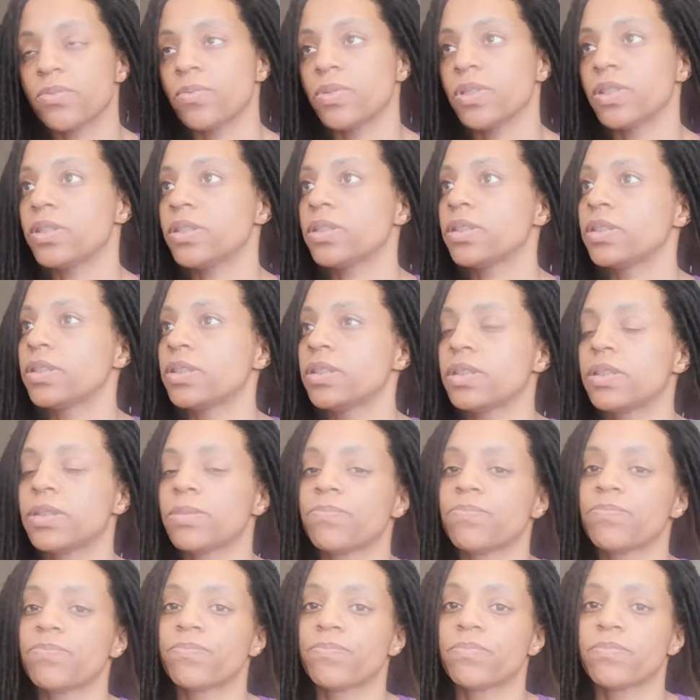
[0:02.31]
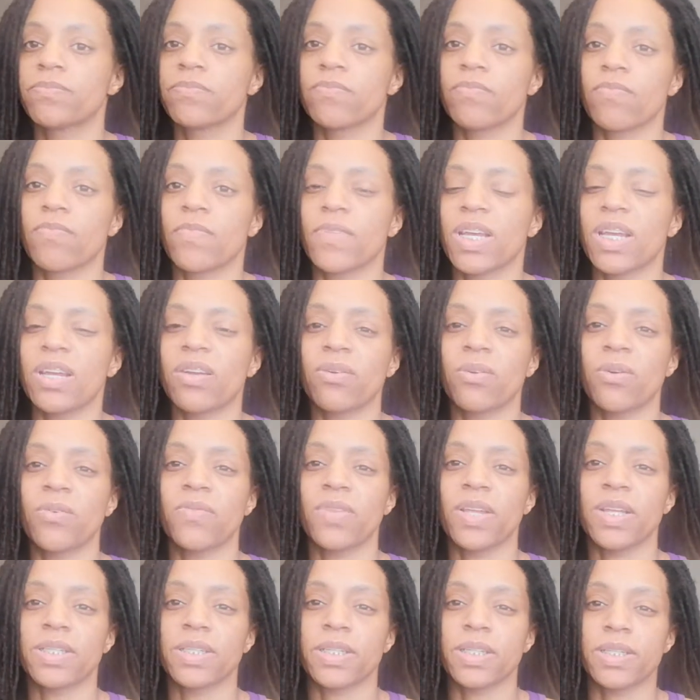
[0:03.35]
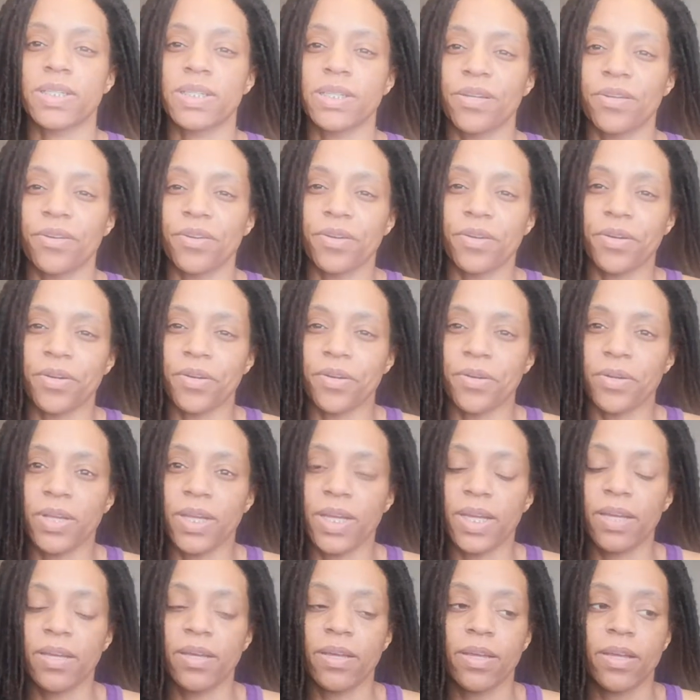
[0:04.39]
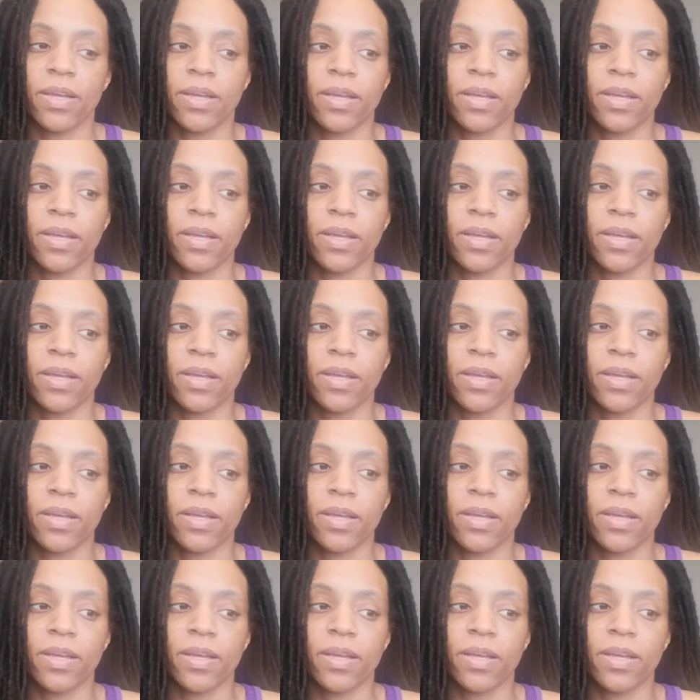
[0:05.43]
which is, I don't know if that's considered early.